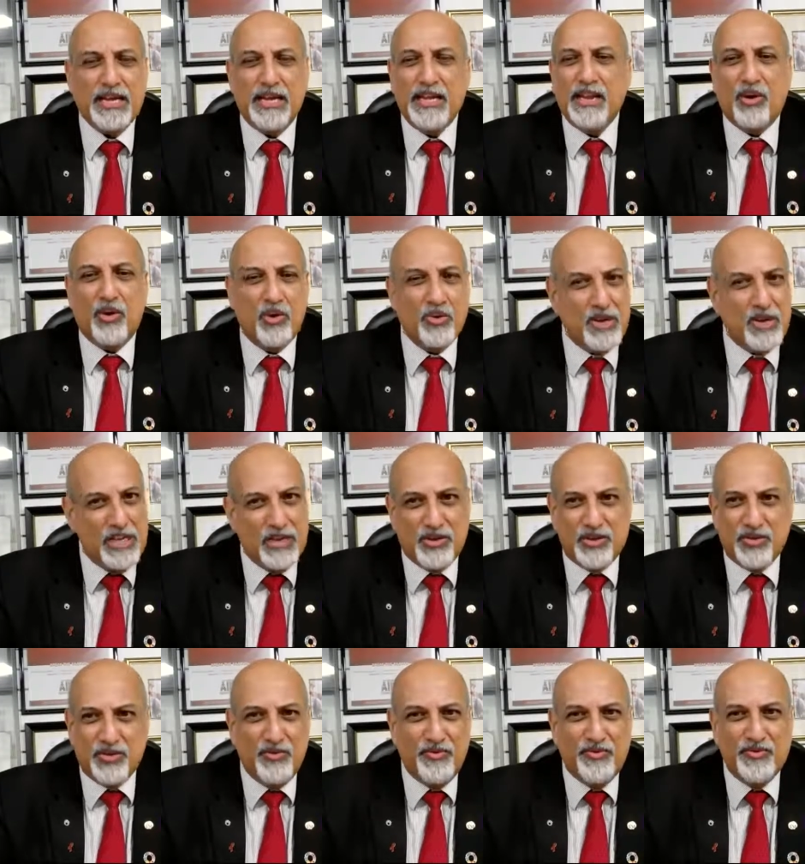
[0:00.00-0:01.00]
there are only
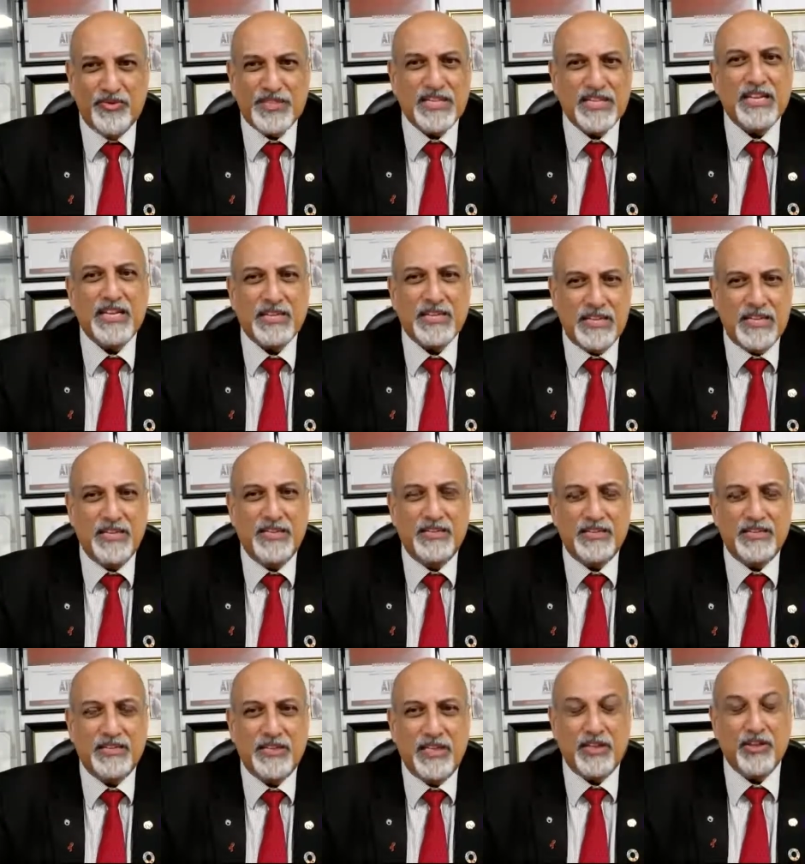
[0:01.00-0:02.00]
2
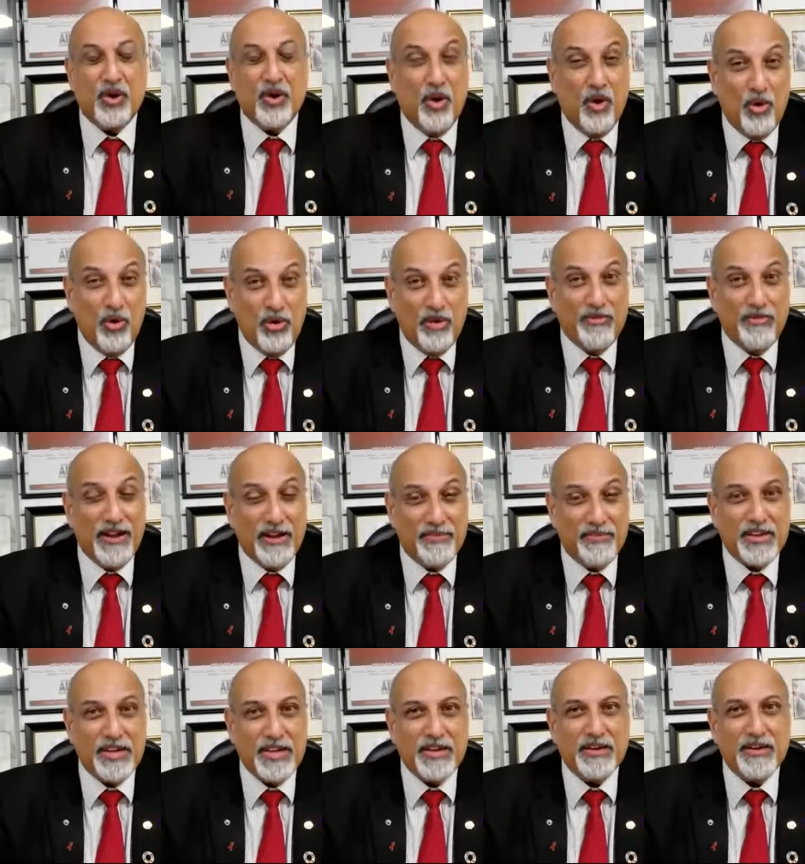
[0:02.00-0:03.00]
facilities in the whole of
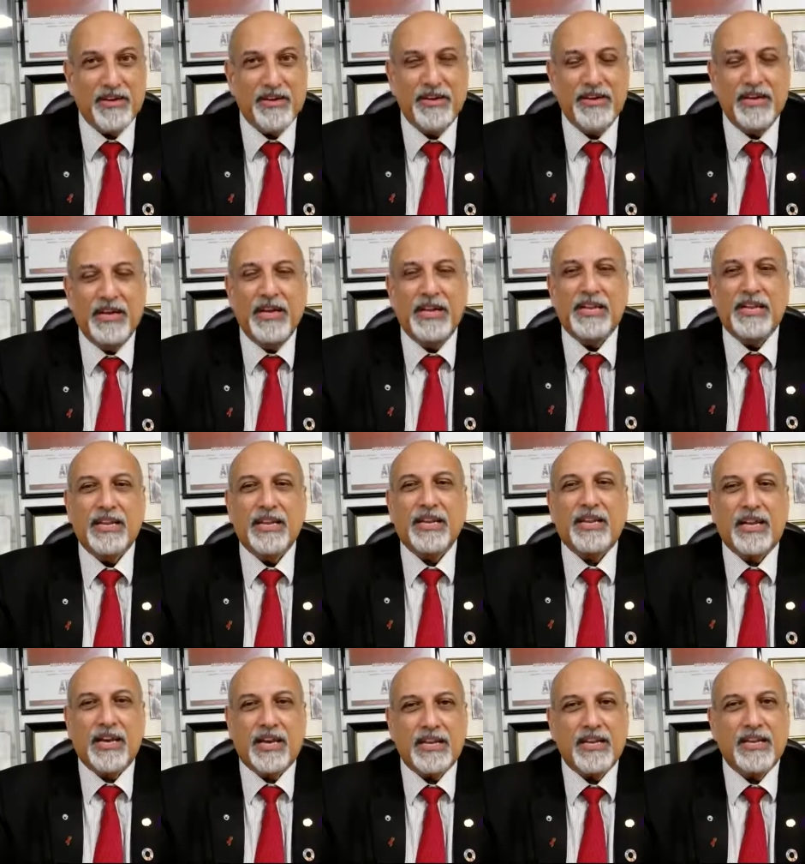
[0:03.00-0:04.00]
Africa
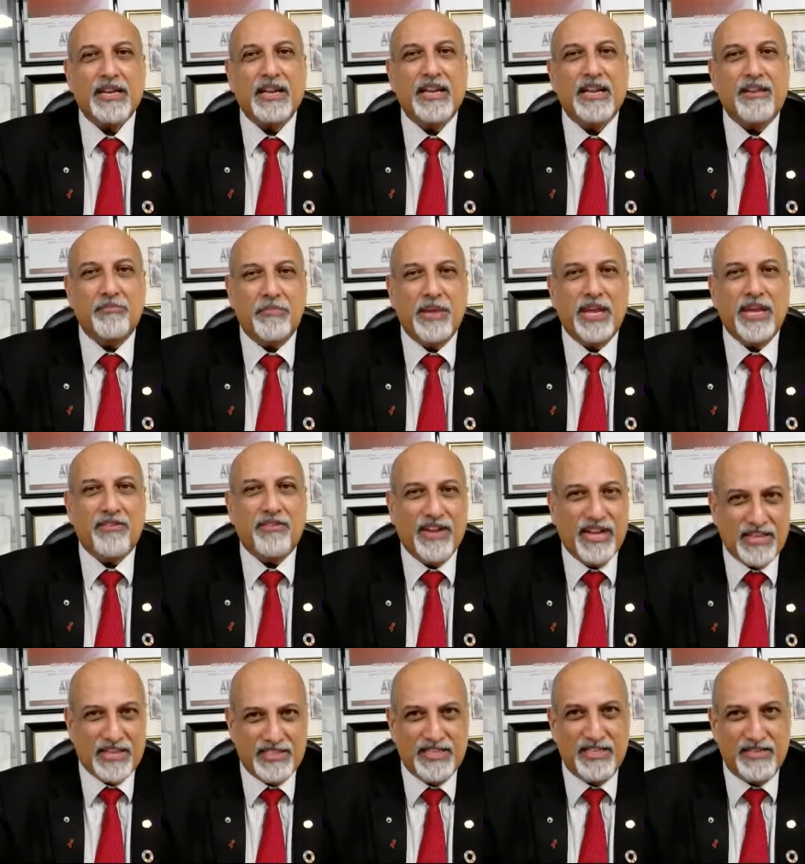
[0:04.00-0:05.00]
that currently make
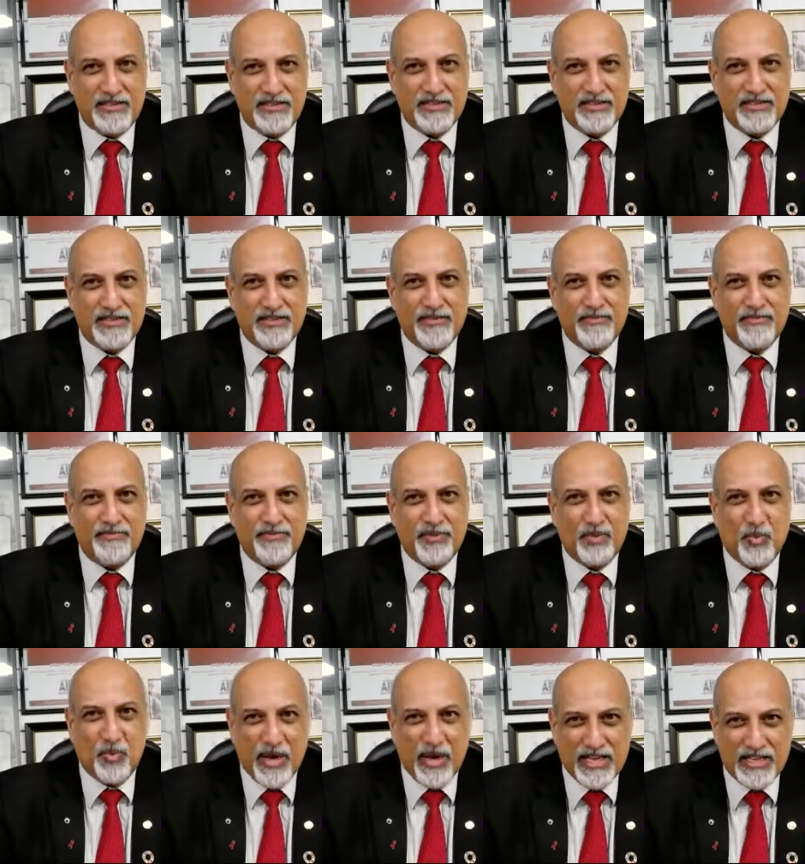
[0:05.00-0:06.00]
vaccines,
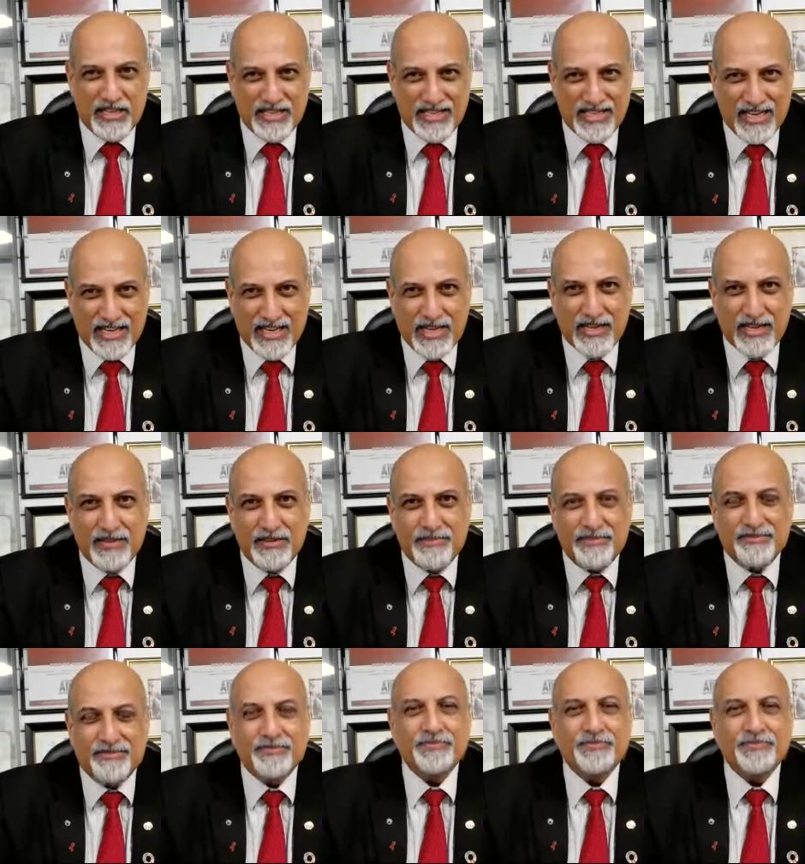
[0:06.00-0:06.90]
one in Senegal